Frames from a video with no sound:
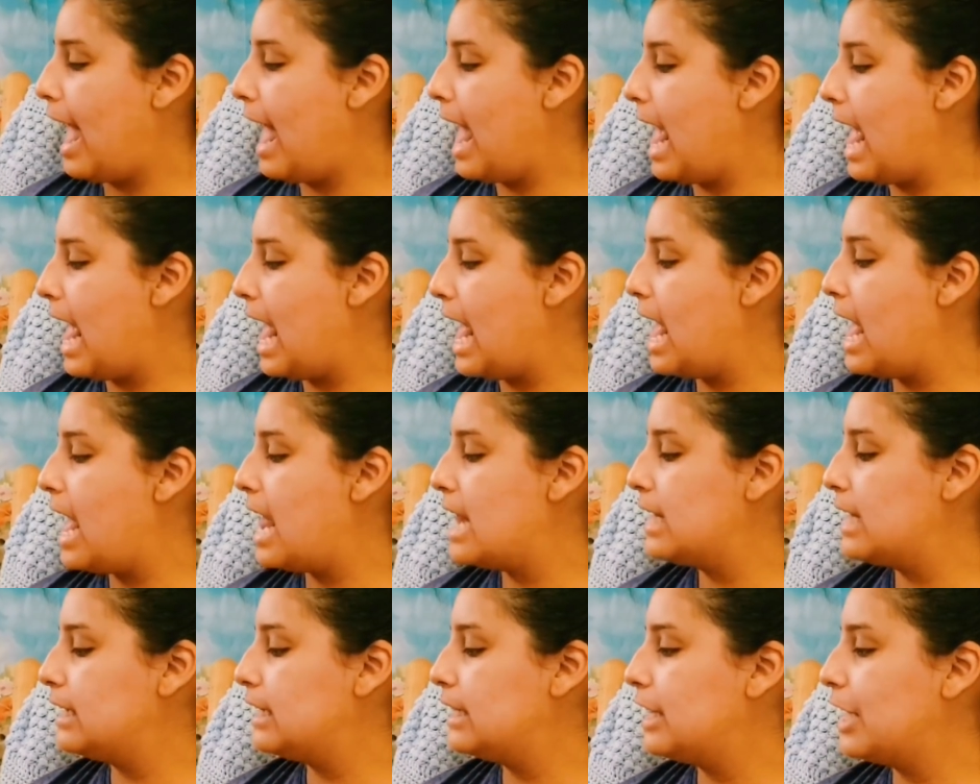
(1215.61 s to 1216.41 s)

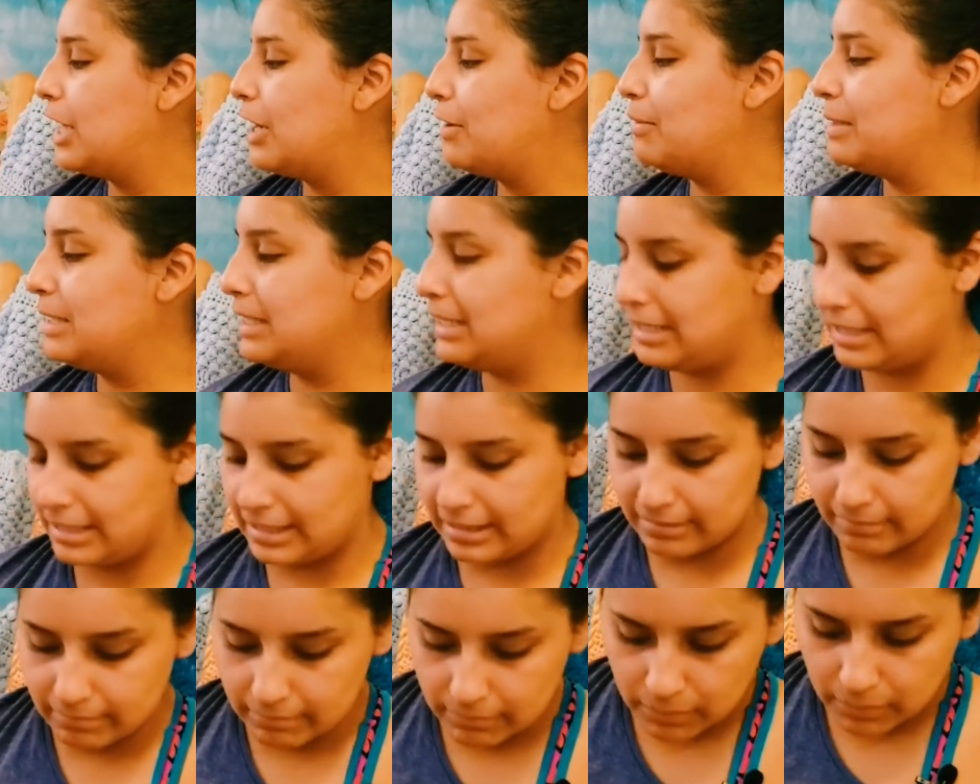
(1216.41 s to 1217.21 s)
And there
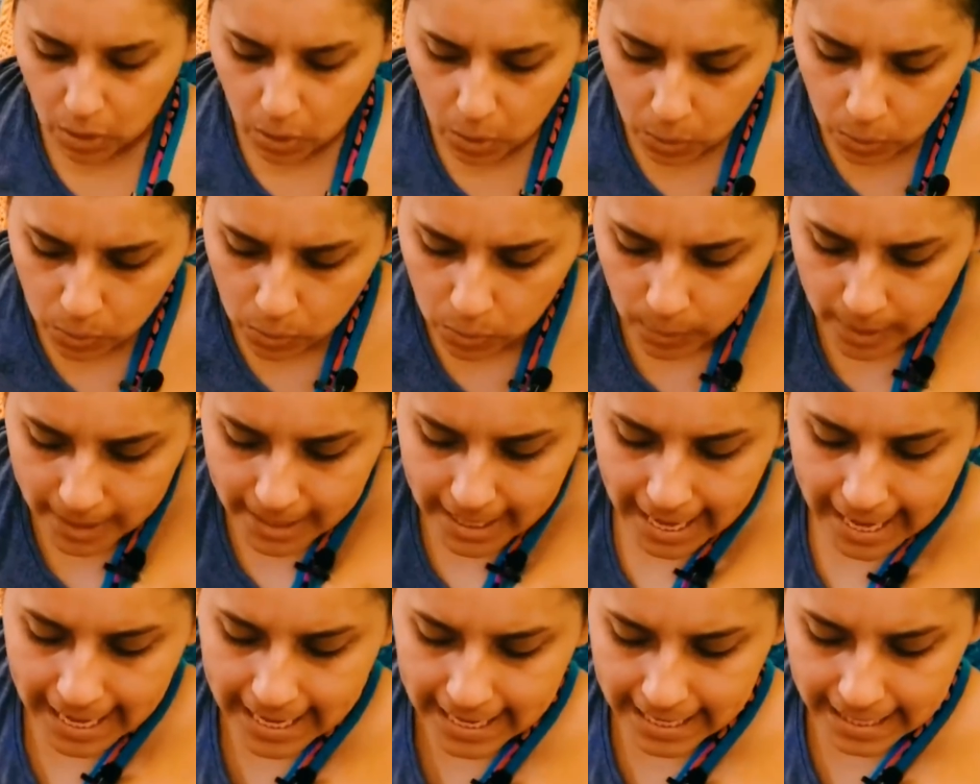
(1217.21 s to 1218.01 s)
was, oh,
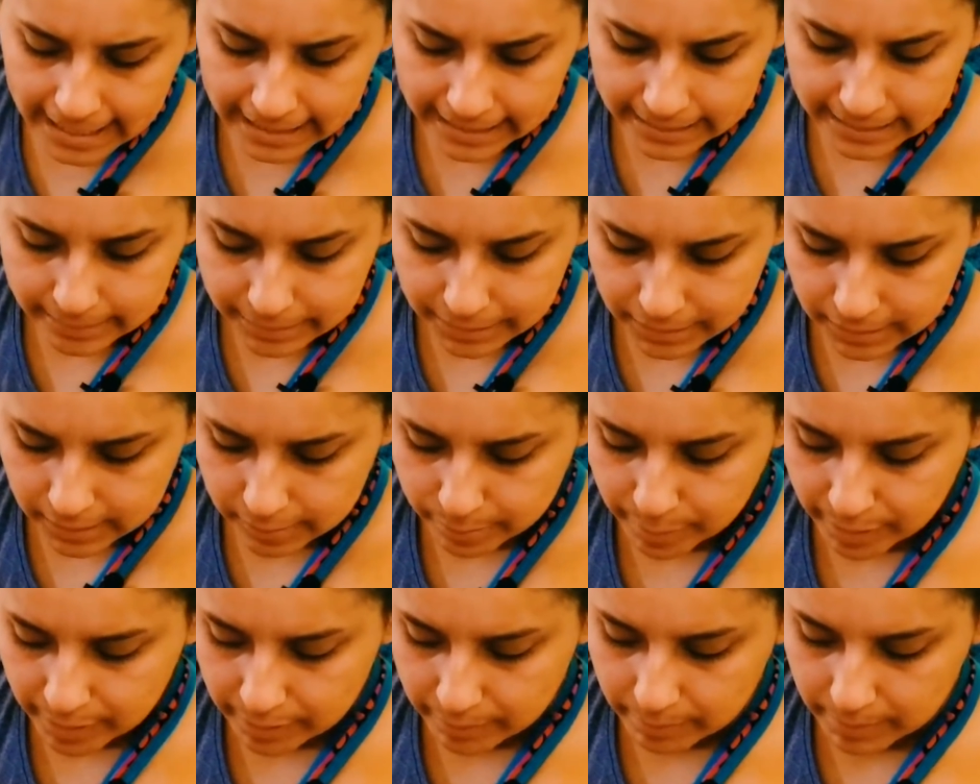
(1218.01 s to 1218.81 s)
an ant
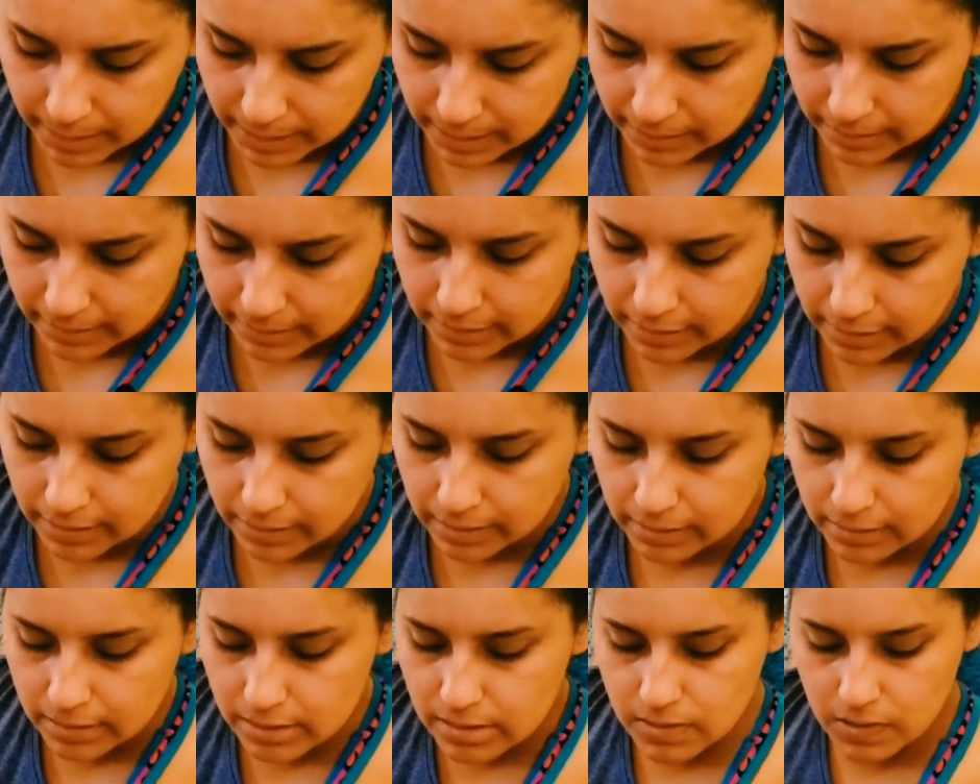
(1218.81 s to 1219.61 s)
just bit me.
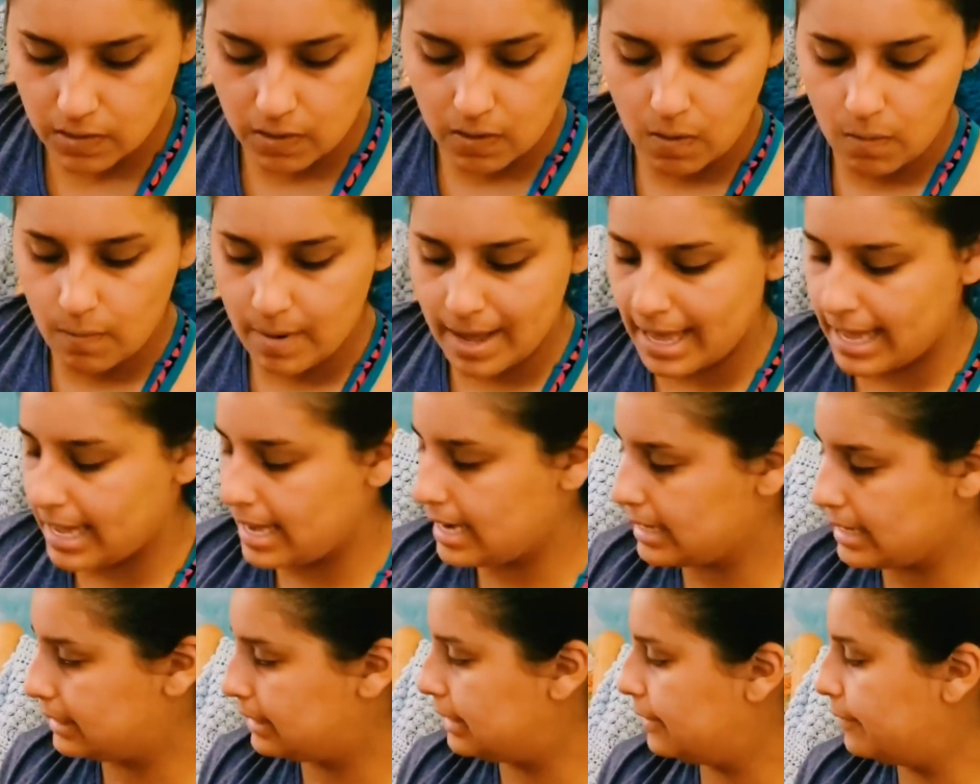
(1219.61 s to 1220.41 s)
No,
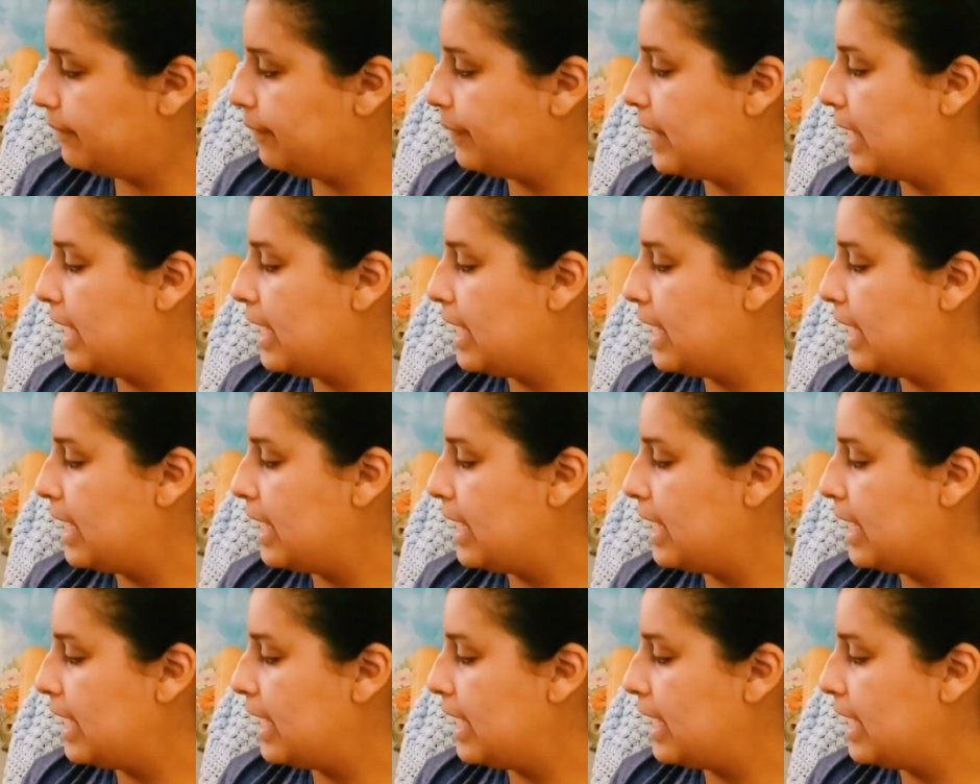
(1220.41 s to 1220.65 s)
ant.